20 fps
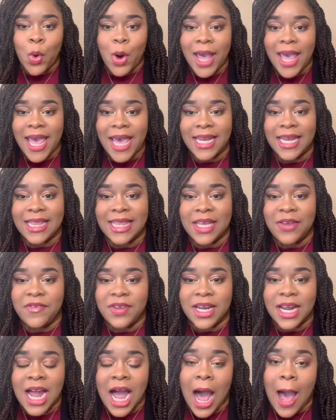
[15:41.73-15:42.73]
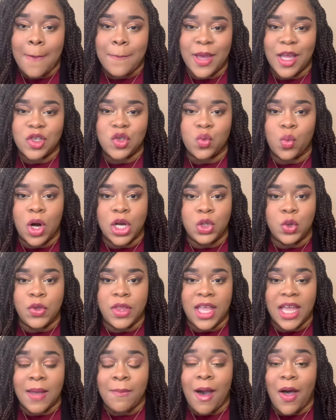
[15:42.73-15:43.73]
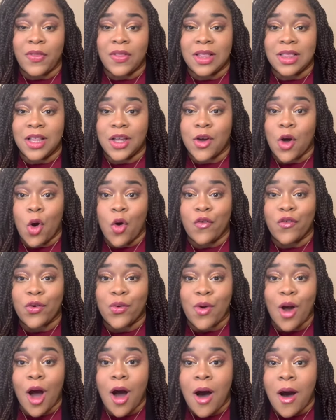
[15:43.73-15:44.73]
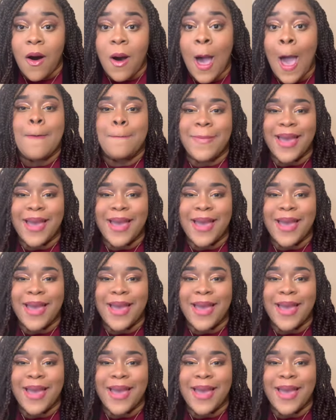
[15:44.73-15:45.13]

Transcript: Go ahead and leave in the comments what you think about the look overall.